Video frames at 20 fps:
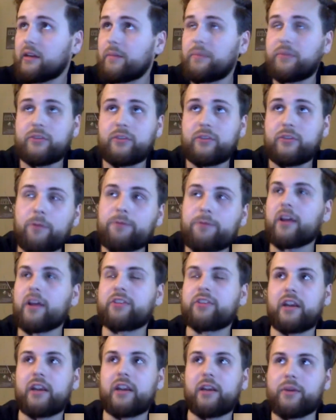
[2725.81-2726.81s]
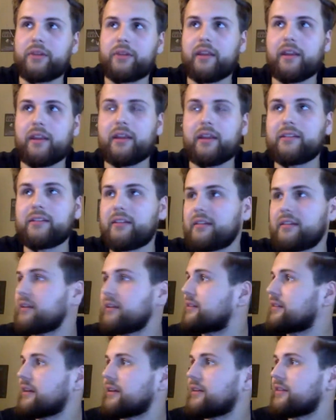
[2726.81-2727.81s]
am so frustrated with the
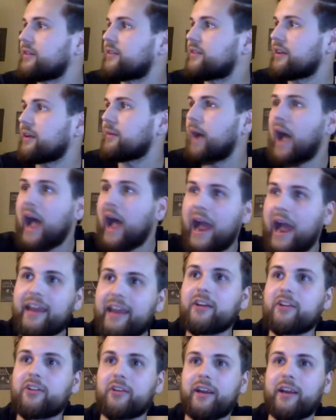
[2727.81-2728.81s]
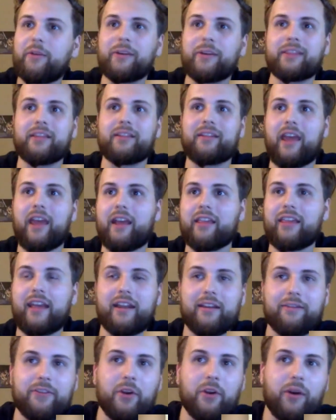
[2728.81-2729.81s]
inconsistency of this team. I agree with the take
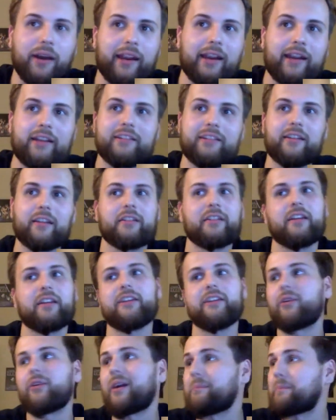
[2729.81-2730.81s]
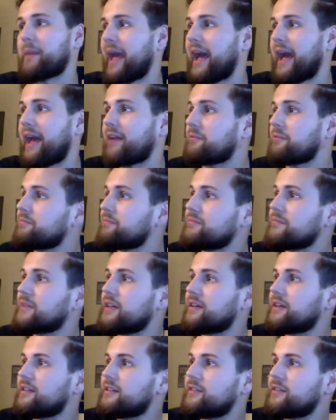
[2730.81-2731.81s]
that if you are inconsistent, you are bad.
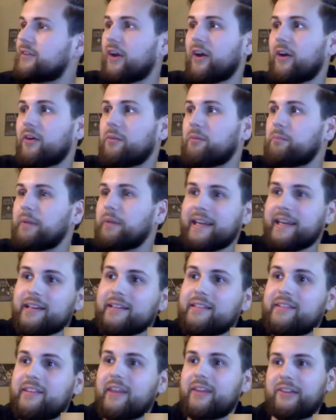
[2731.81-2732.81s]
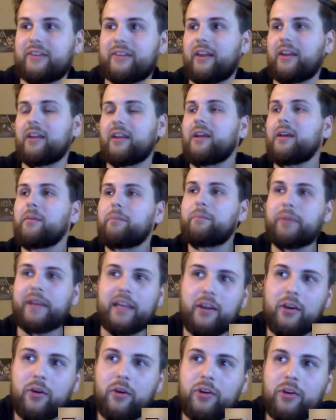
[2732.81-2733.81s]
So be consistent. Be
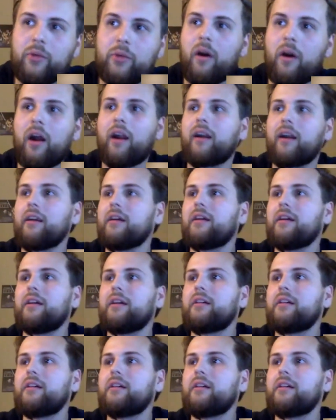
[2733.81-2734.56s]
who you are.